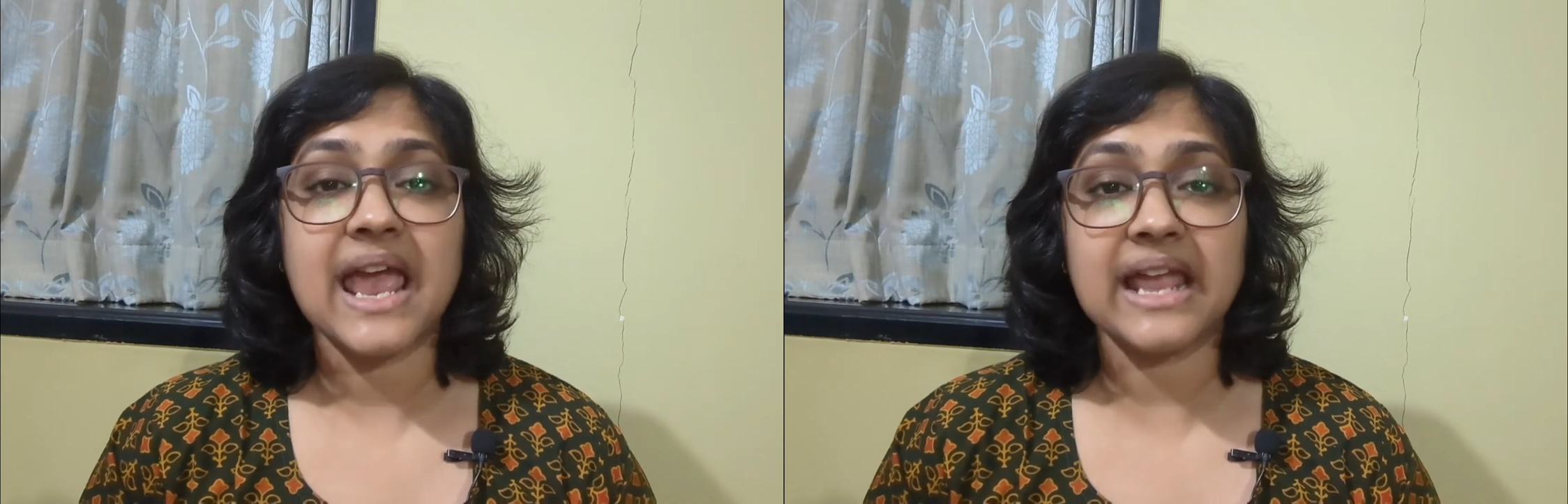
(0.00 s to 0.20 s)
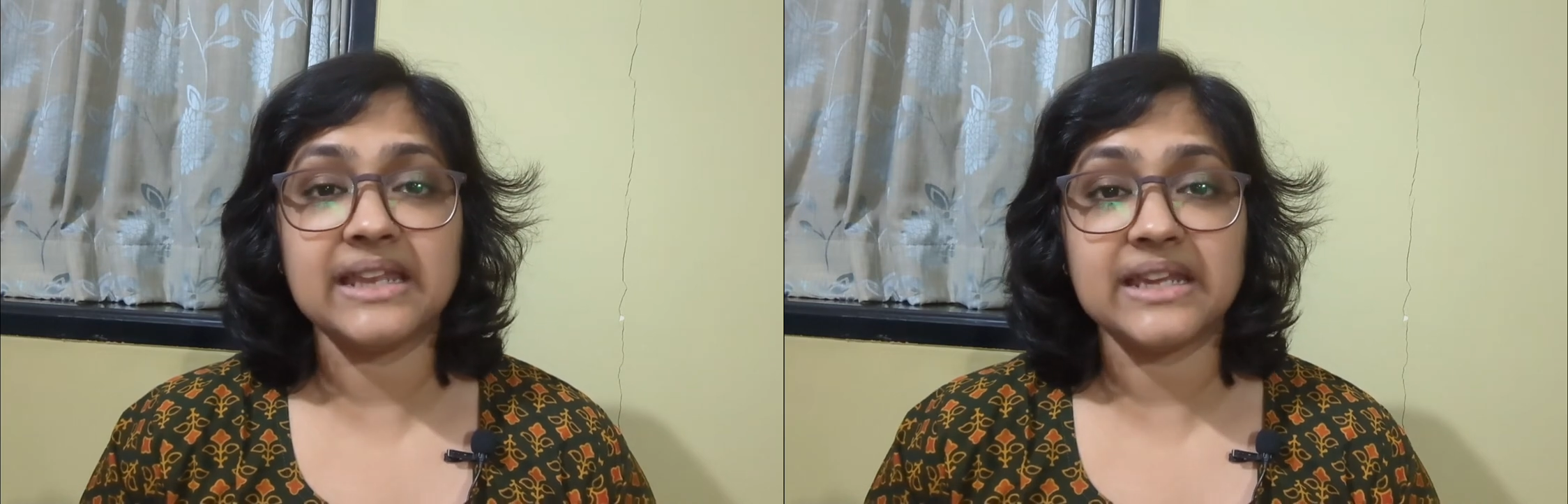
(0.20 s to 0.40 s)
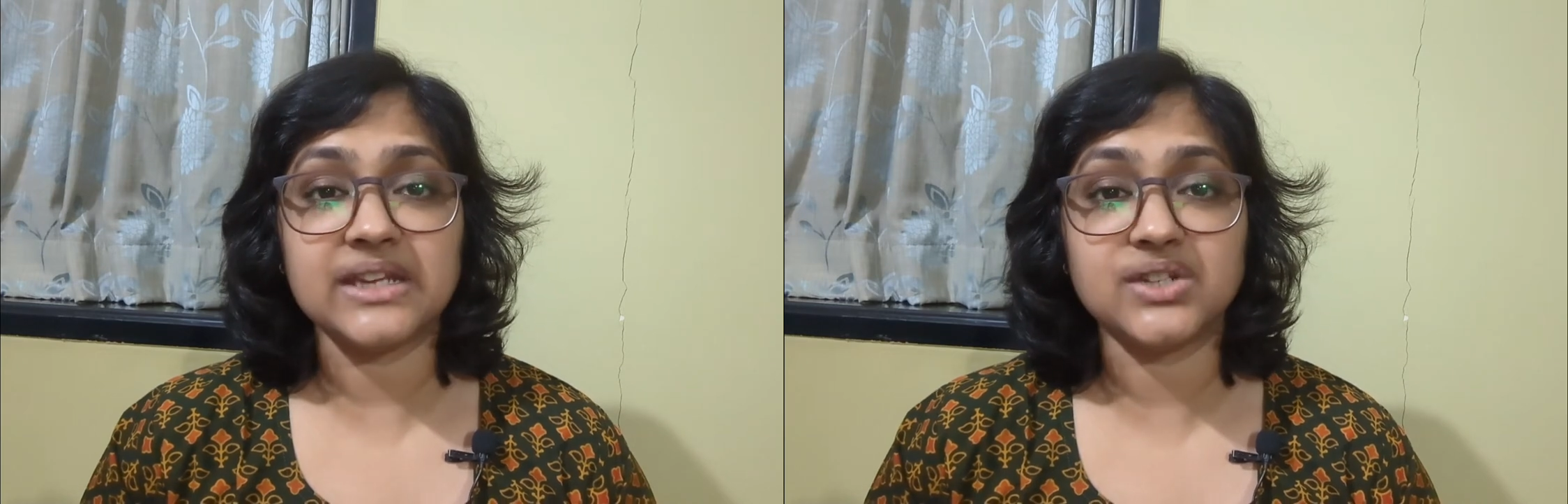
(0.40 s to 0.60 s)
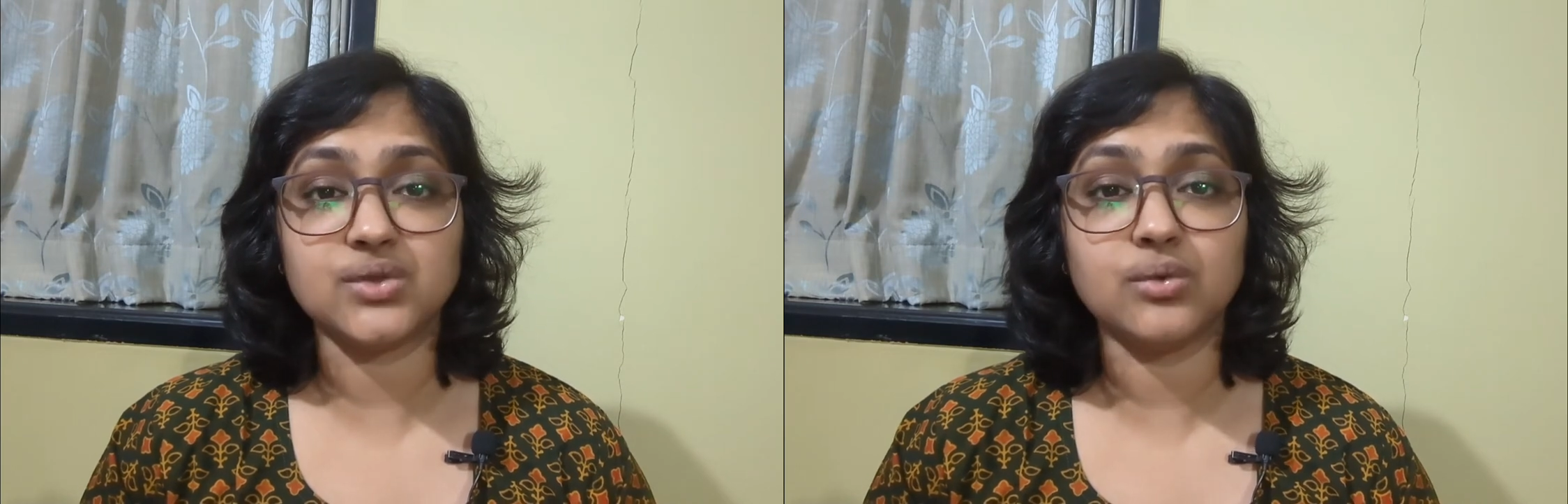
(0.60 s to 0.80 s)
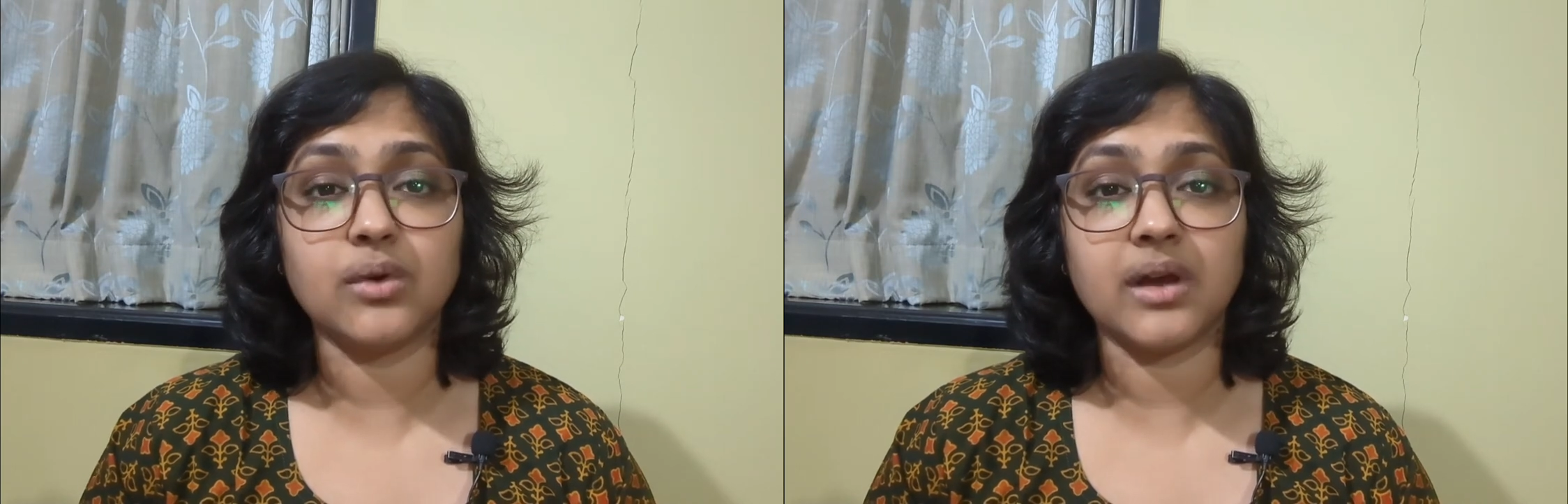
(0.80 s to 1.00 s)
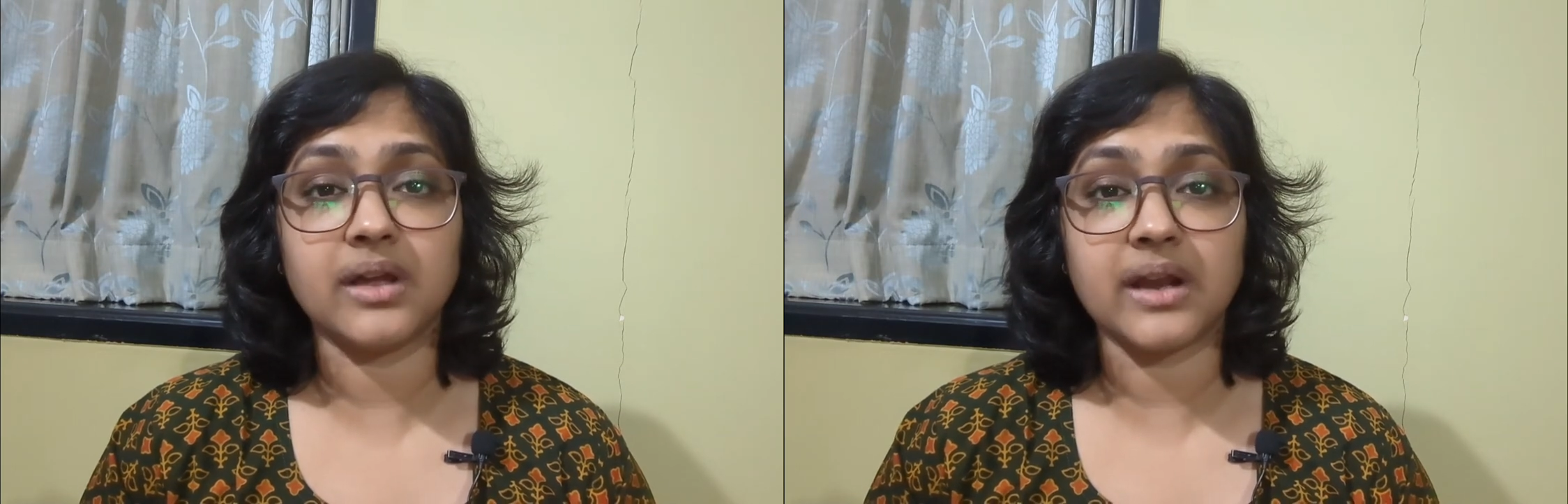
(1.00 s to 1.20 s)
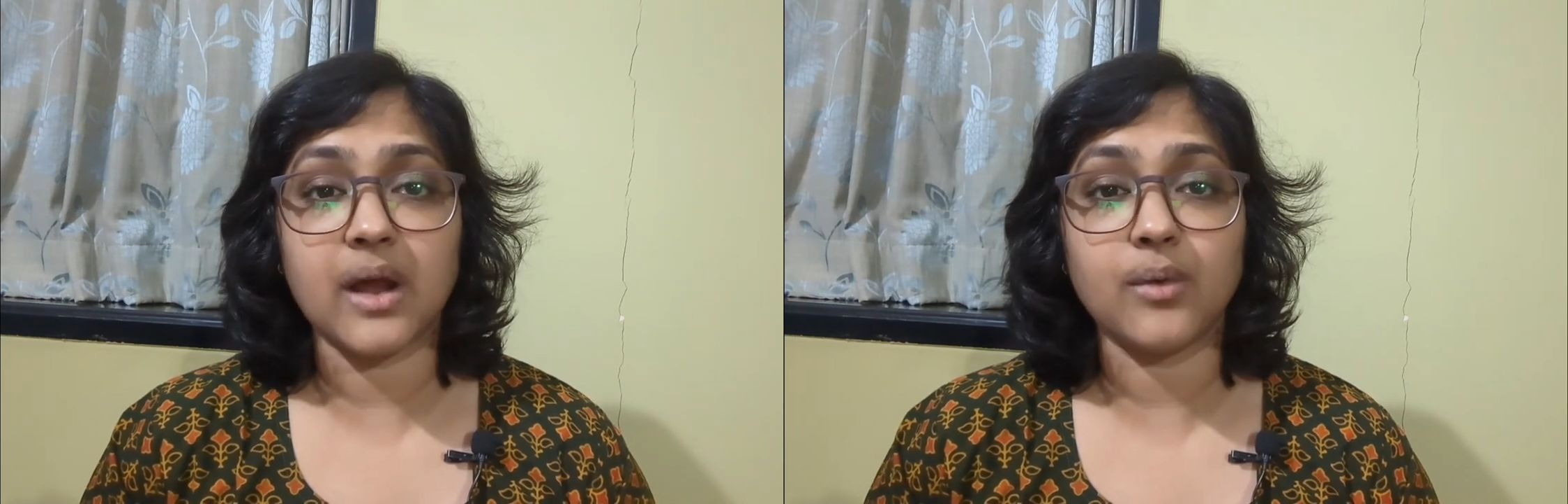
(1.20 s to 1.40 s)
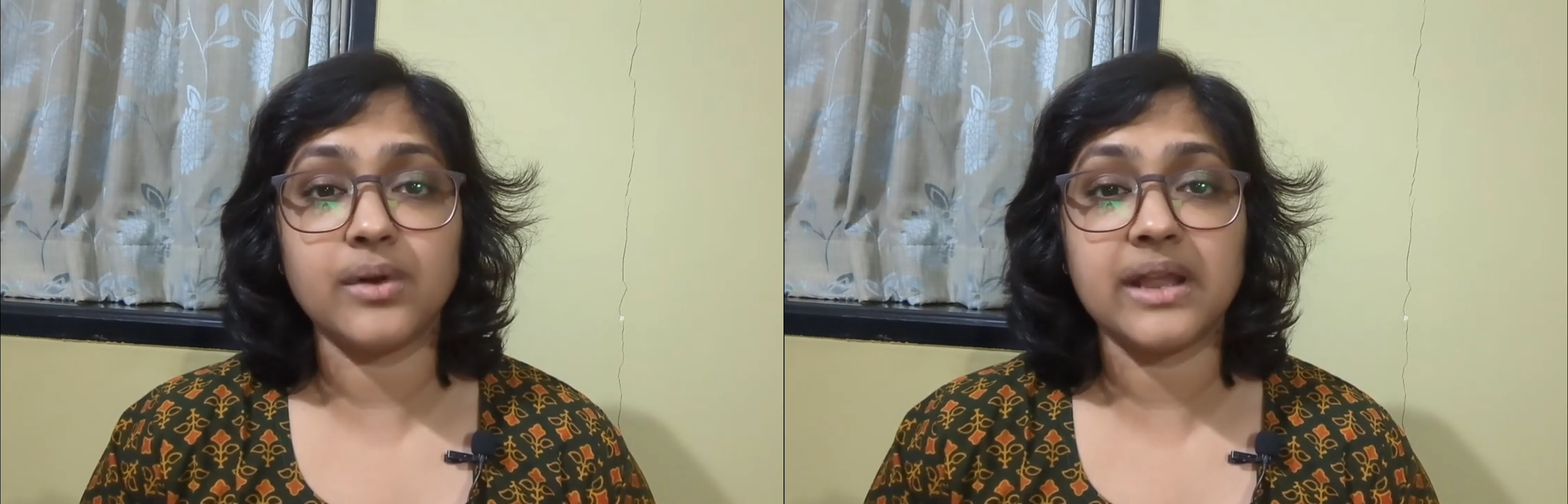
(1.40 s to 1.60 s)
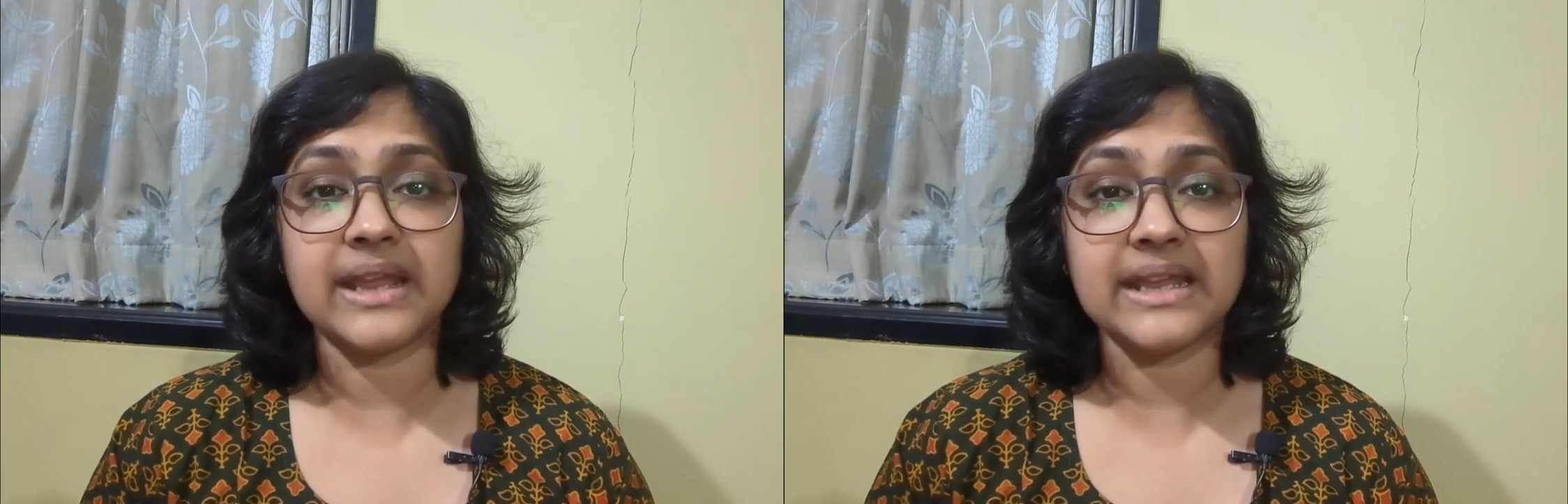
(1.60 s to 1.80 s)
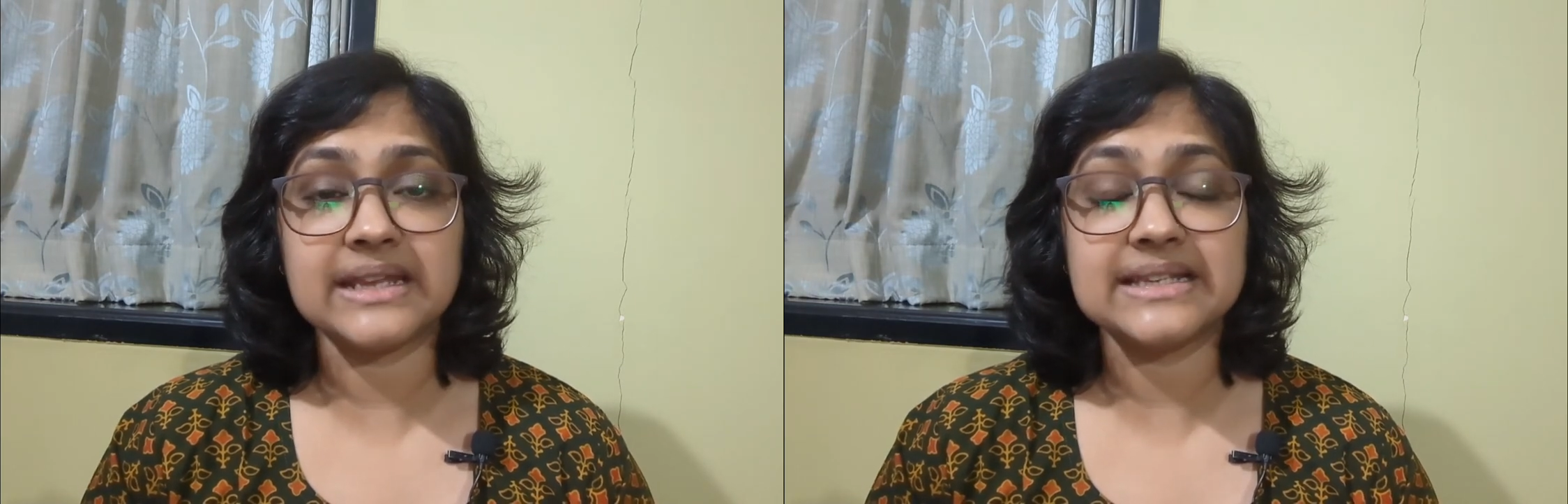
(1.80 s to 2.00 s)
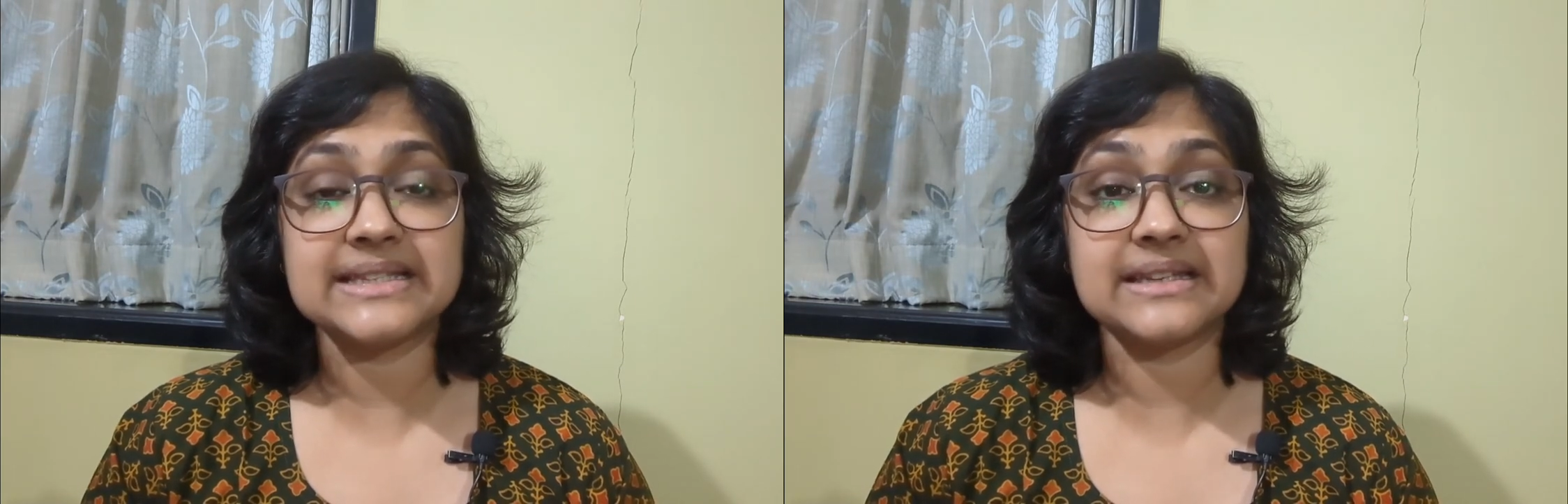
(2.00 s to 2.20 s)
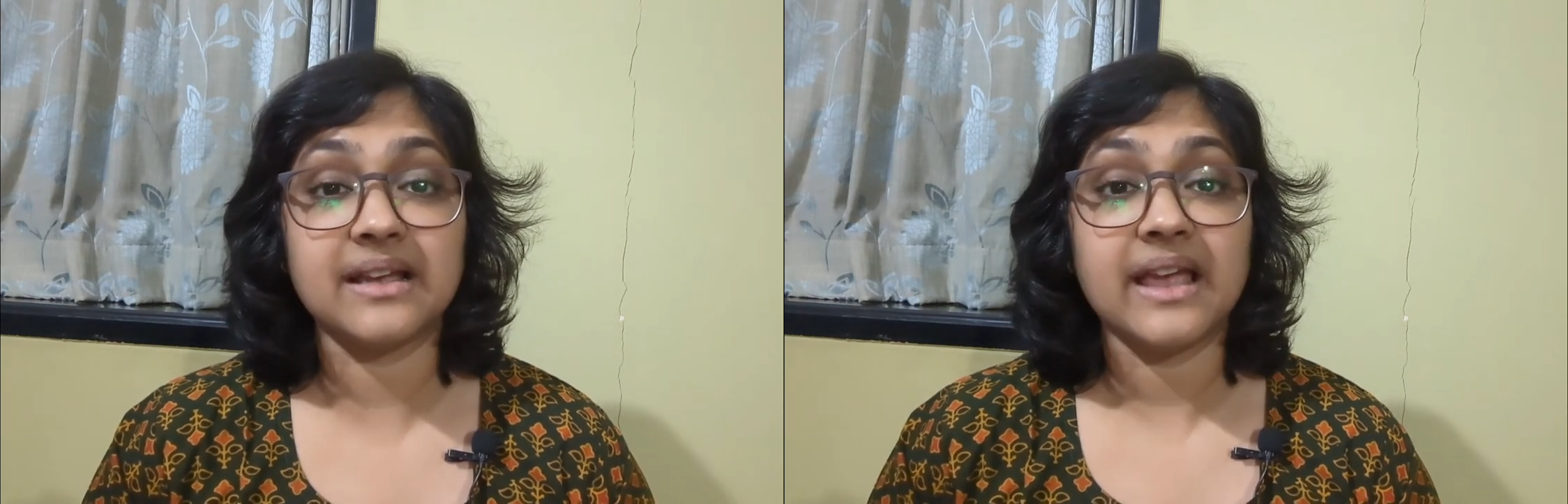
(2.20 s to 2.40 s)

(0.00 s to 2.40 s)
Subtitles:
an issue around his